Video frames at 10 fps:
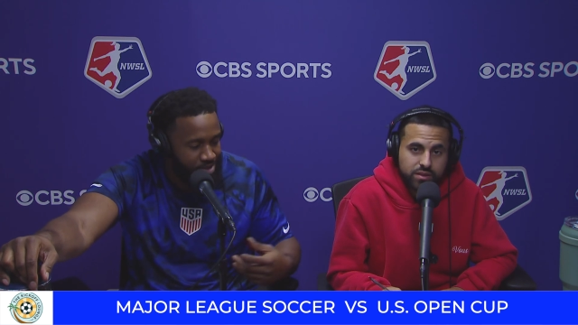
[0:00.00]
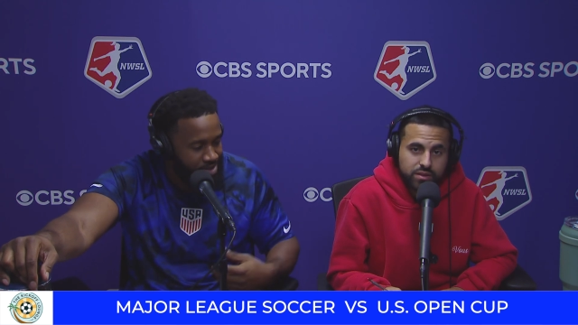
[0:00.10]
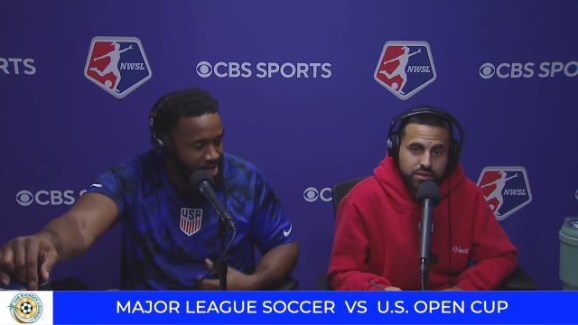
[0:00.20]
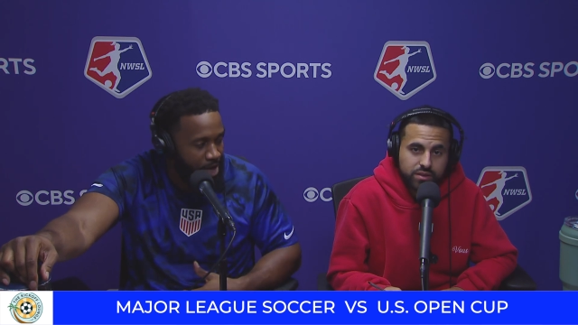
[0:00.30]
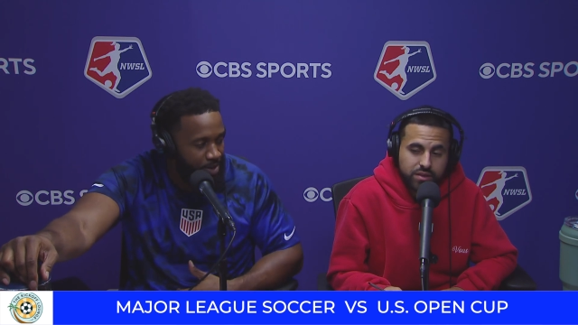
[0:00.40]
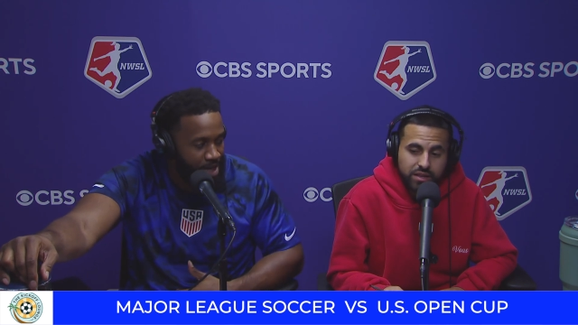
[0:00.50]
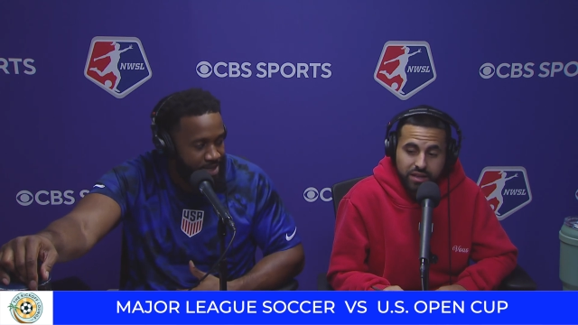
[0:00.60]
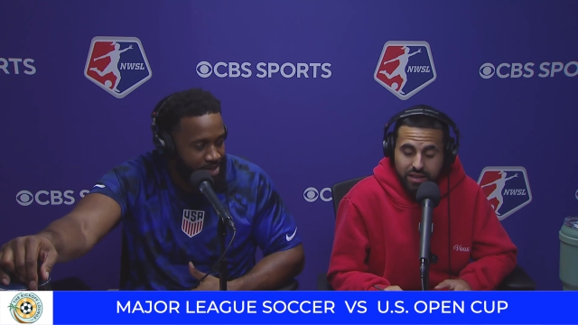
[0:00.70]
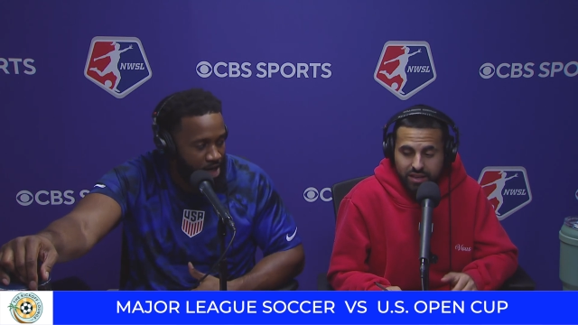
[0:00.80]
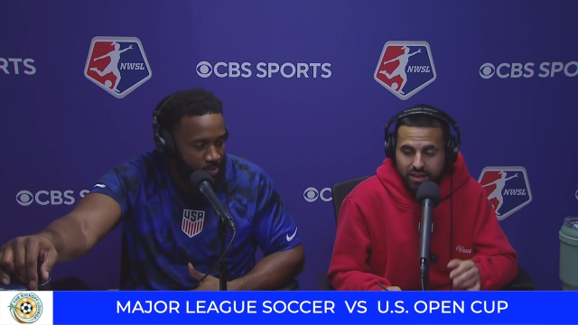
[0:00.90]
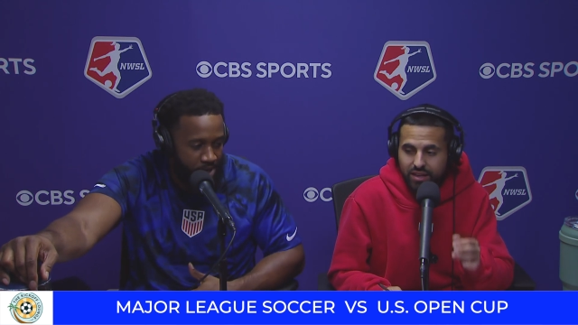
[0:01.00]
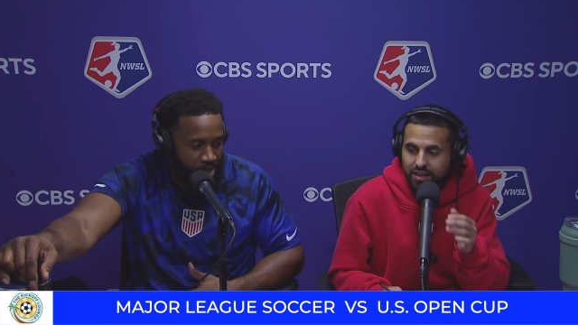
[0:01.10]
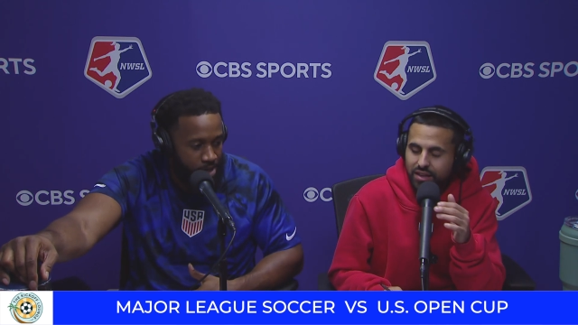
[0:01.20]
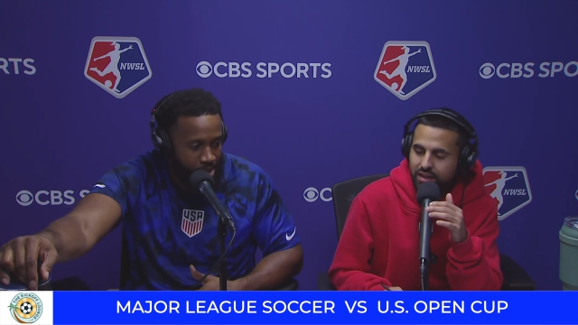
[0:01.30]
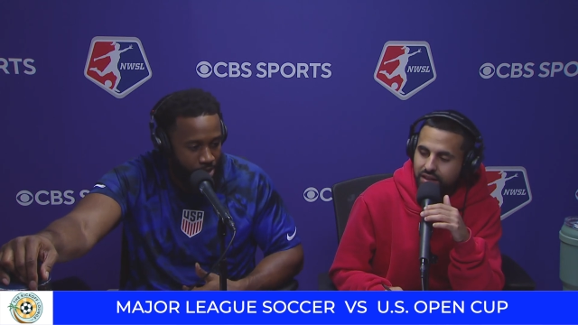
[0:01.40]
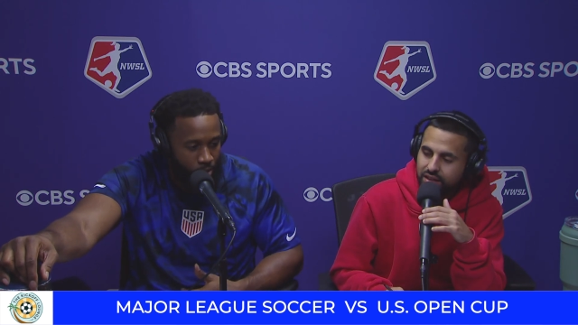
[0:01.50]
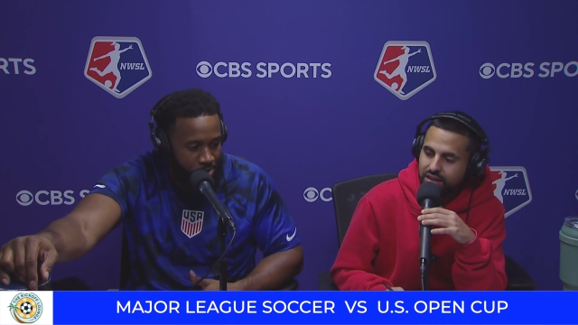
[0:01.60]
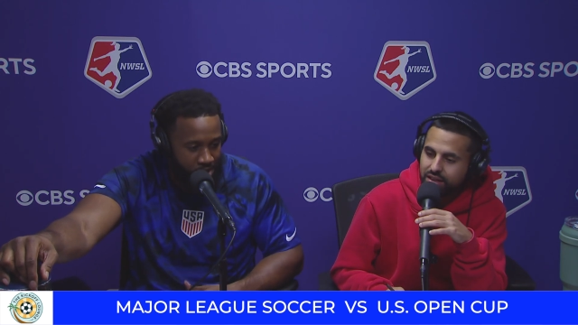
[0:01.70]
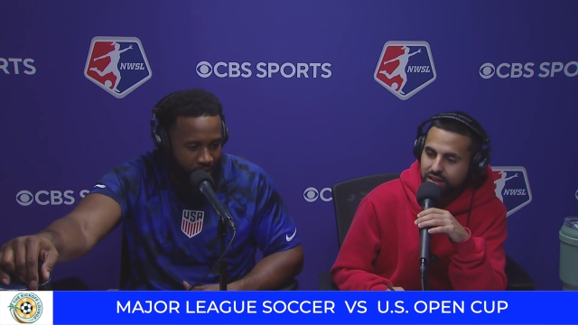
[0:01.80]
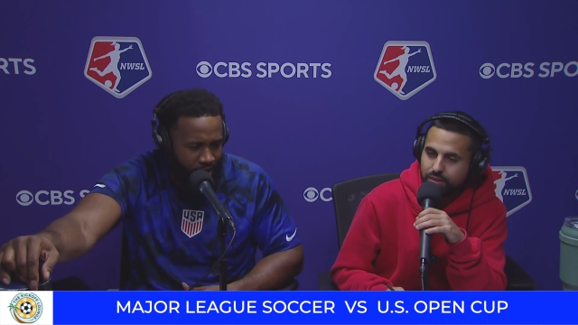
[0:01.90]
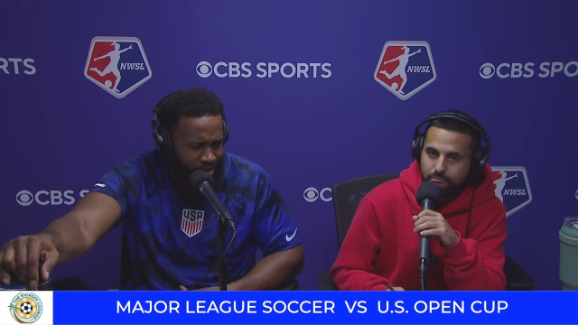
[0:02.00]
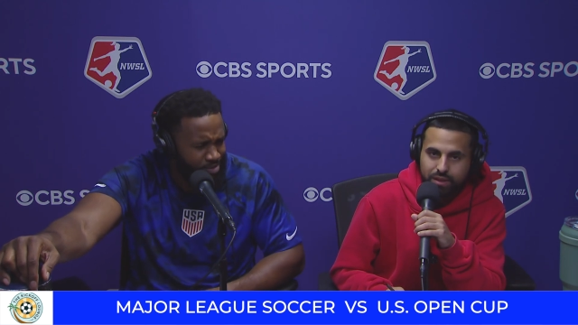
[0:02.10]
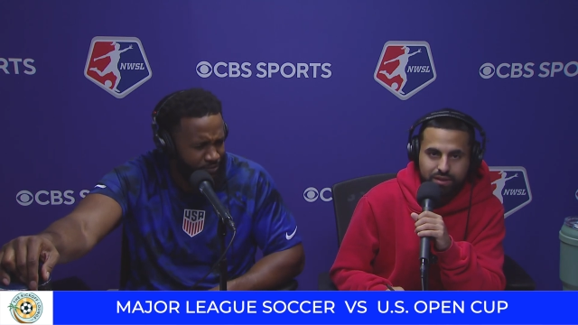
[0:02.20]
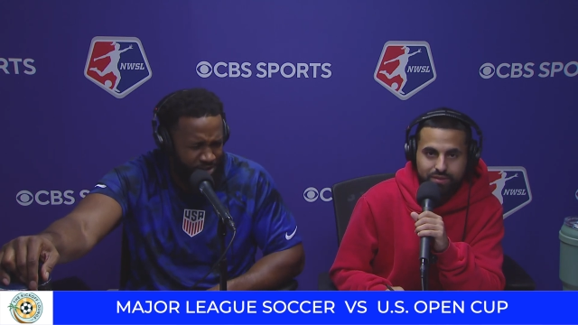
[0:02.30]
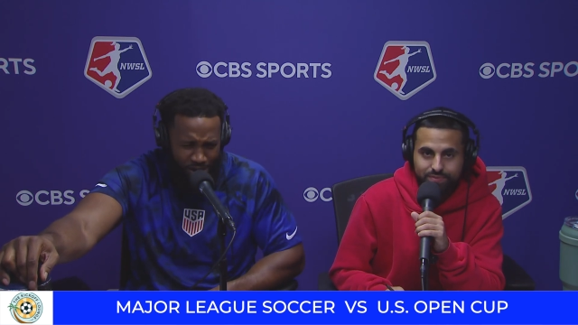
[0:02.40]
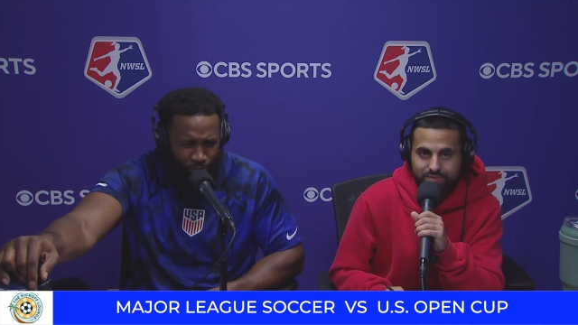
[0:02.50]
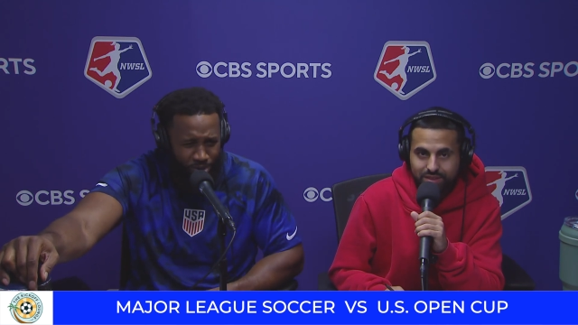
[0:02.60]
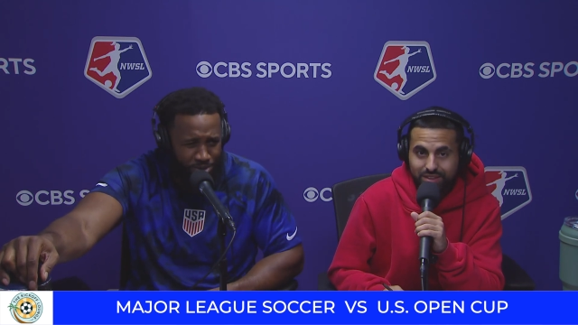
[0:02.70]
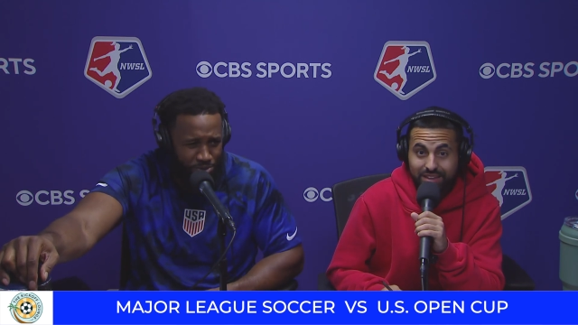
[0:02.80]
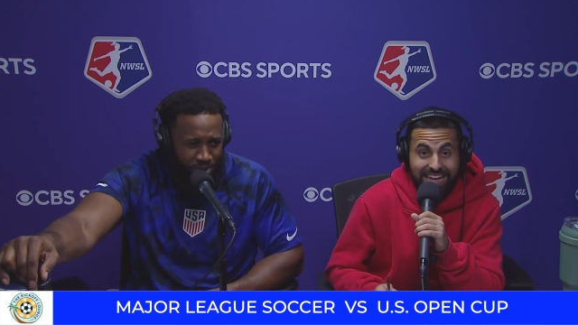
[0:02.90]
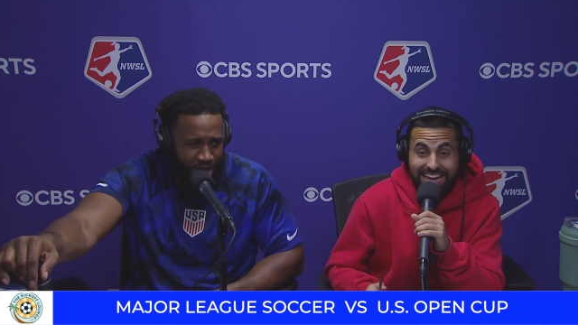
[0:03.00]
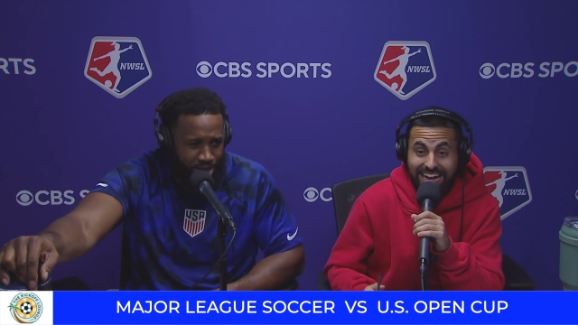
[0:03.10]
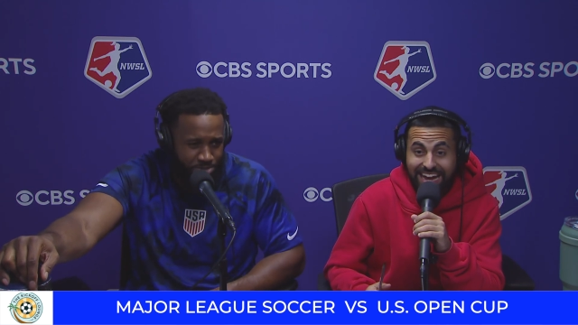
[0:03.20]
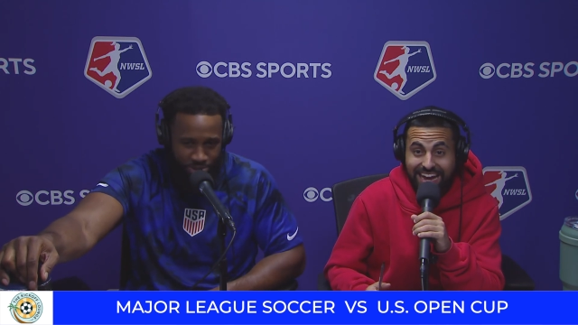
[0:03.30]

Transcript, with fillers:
Speaker 1: the M L S to come in and, and hold your hand for that one, two games,